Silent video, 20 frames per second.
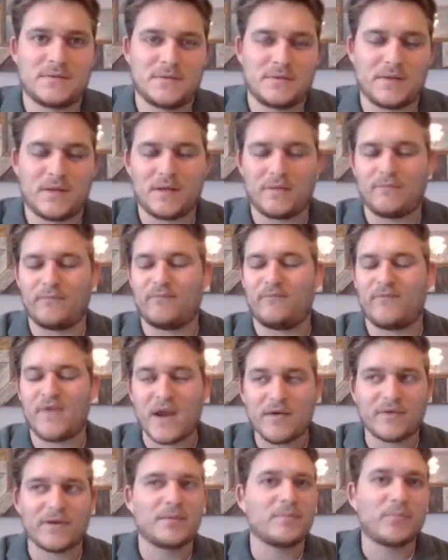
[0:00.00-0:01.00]
a
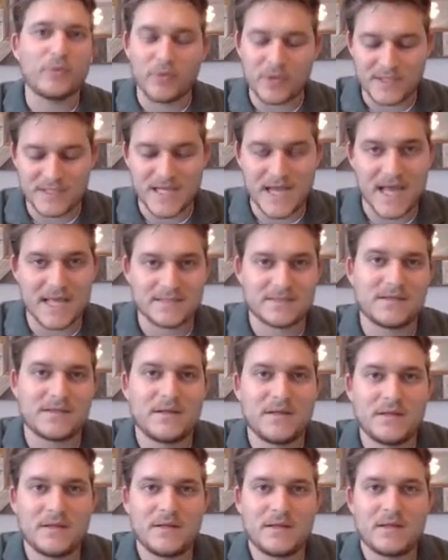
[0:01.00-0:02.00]
very important task.
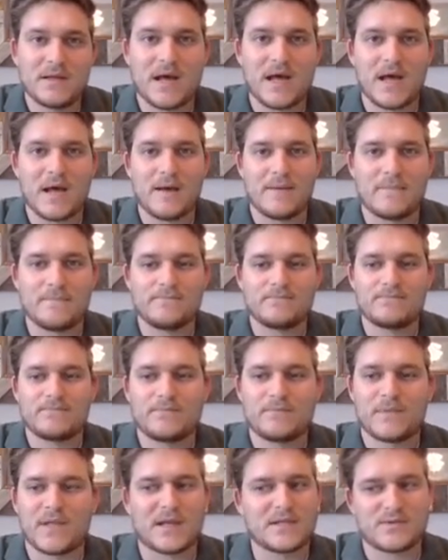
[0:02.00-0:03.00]

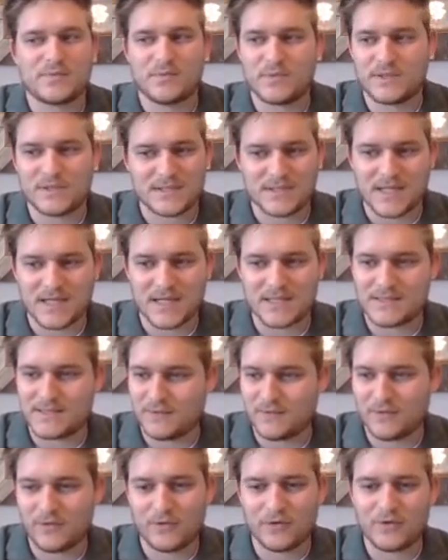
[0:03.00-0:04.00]
As we discussed
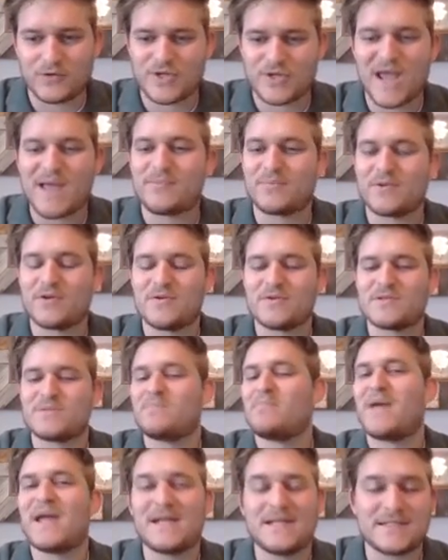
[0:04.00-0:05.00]
in earlier chapters,
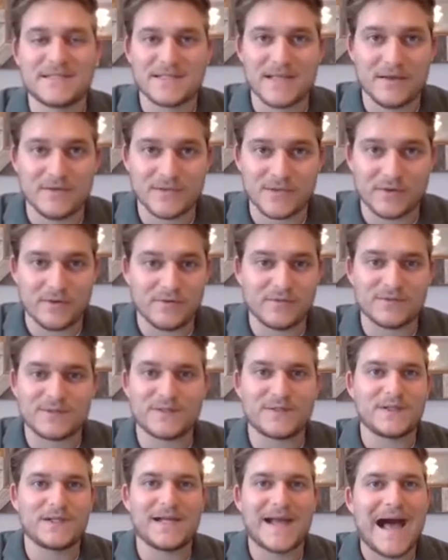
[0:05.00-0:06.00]
many cells are going
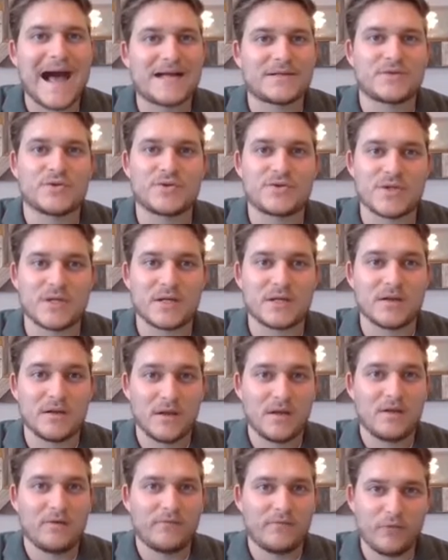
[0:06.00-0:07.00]
to need oxygen
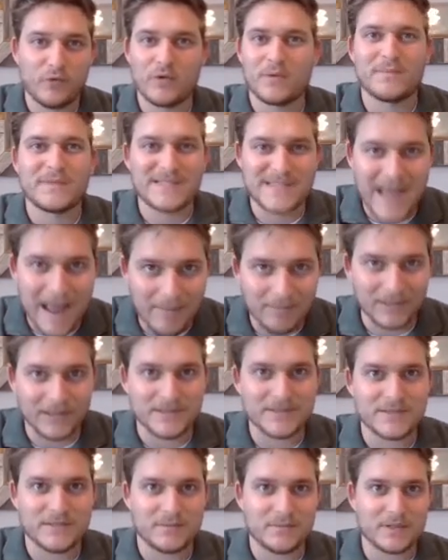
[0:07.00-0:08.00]
for
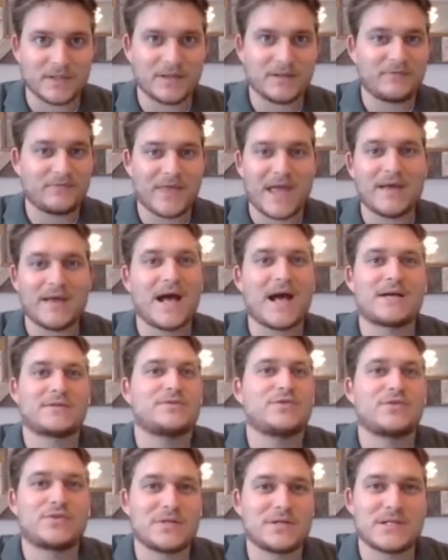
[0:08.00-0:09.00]
metabolism. And if that
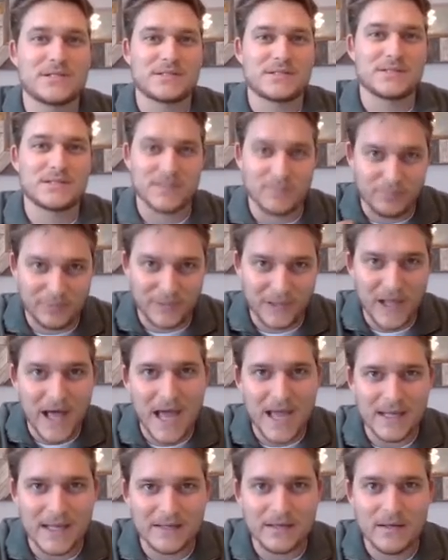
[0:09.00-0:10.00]
oxygen isn't
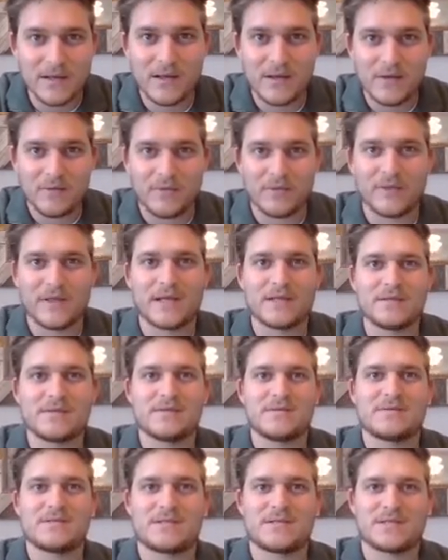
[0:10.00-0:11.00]
supplied, well,
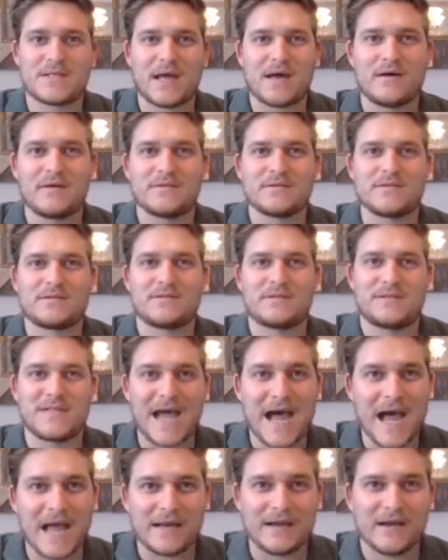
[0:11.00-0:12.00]
then cells
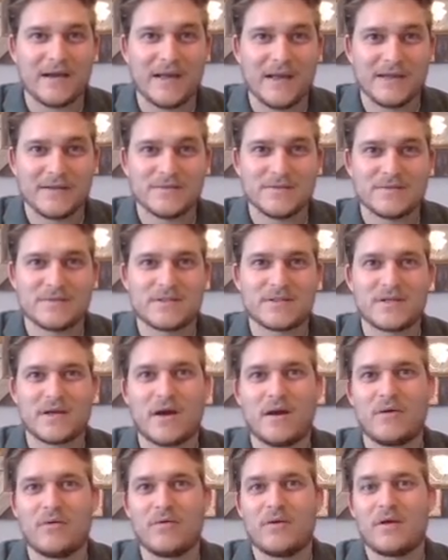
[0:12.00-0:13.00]
die. And
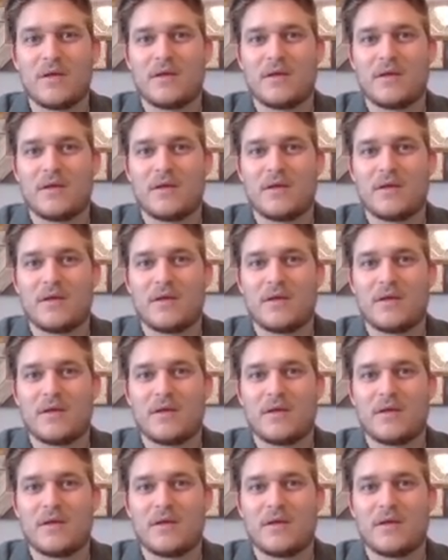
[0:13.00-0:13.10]
so,